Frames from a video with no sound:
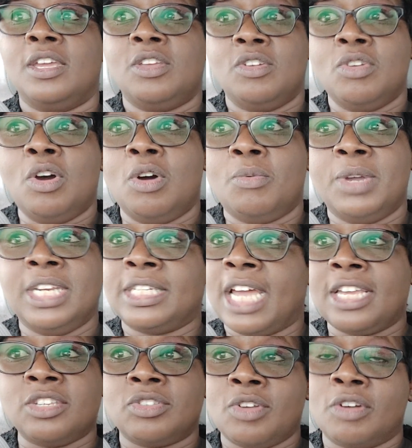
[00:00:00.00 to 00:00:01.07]
you know winter
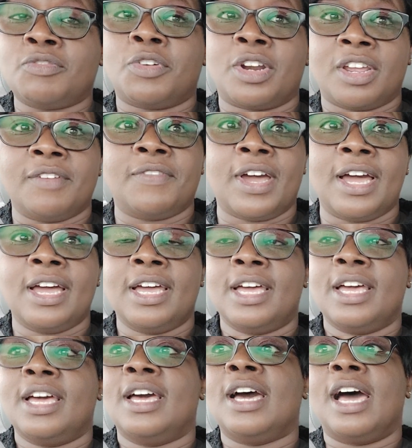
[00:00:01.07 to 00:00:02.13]
is not forever
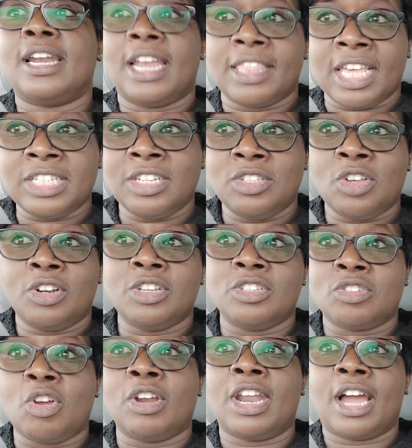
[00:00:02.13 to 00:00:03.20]
another season is
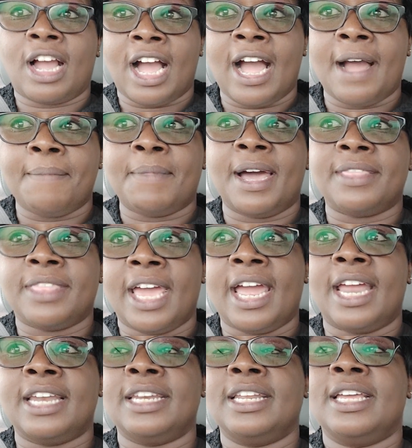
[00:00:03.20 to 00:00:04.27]
gonna come and
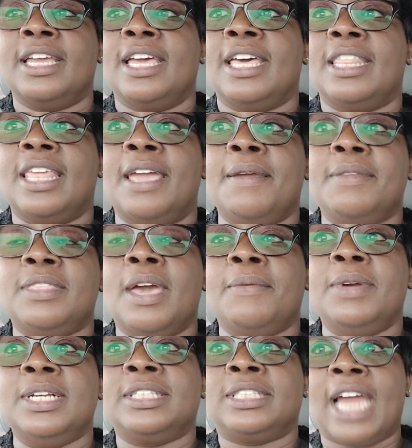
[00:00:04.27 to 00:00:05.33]
then they they
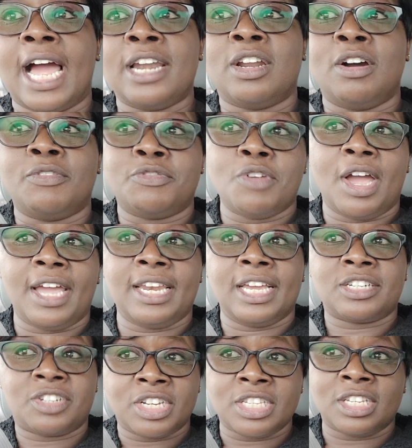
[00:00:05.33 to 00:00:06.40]
will turn off your
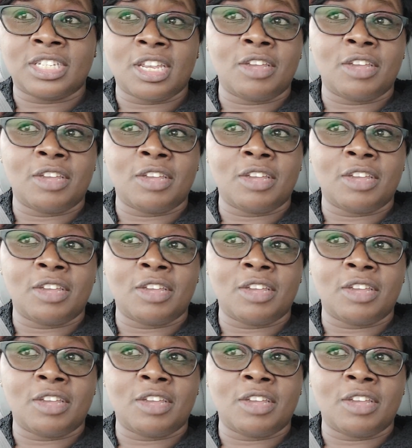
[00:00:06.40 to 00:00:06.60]
electricity